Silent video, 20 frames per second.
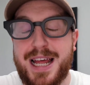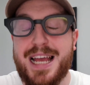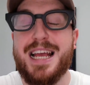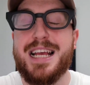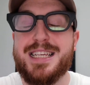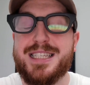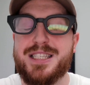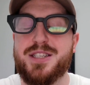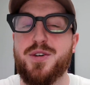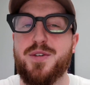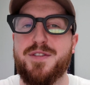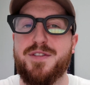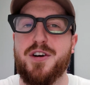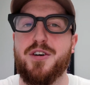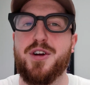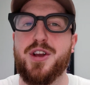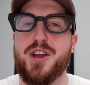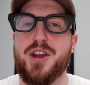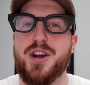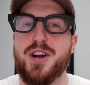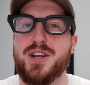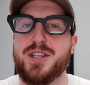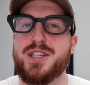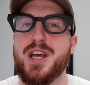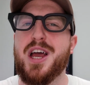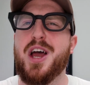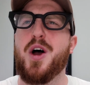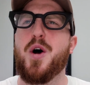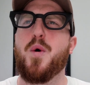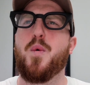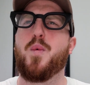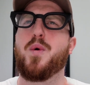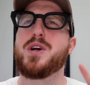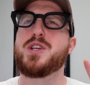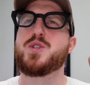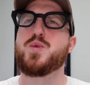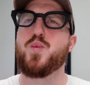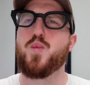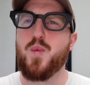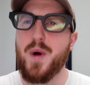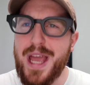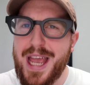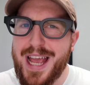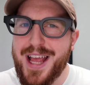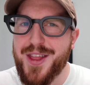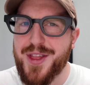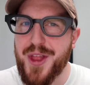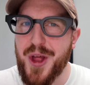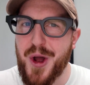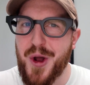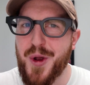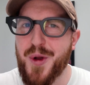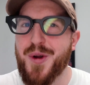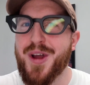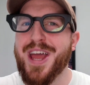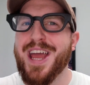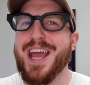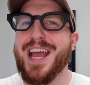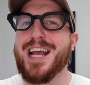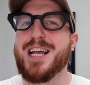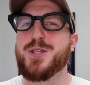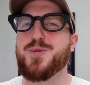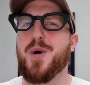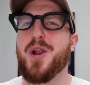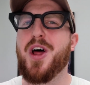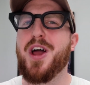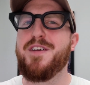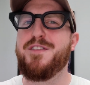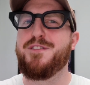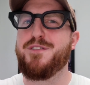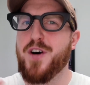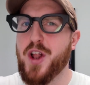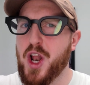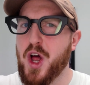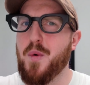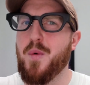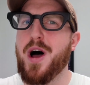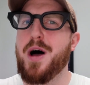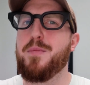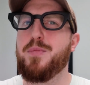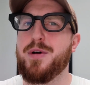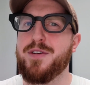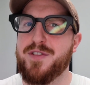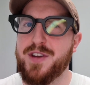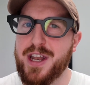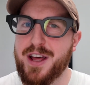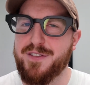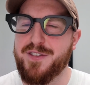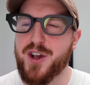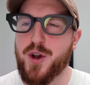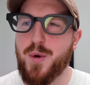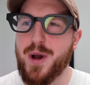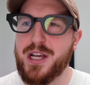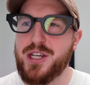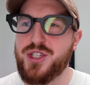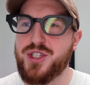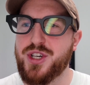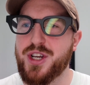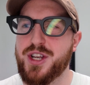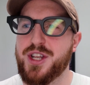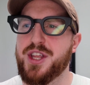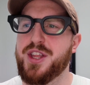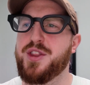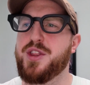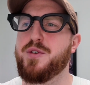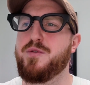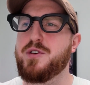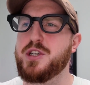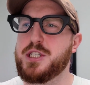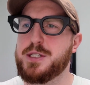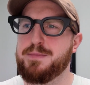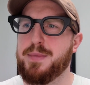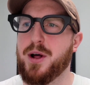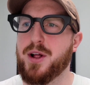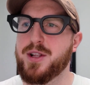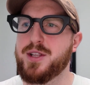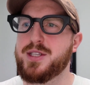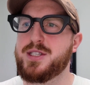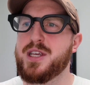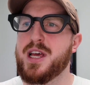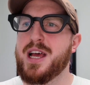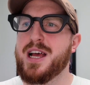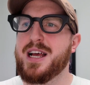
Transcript: it is still very good. What's weird though, is when I follow up with another question, the response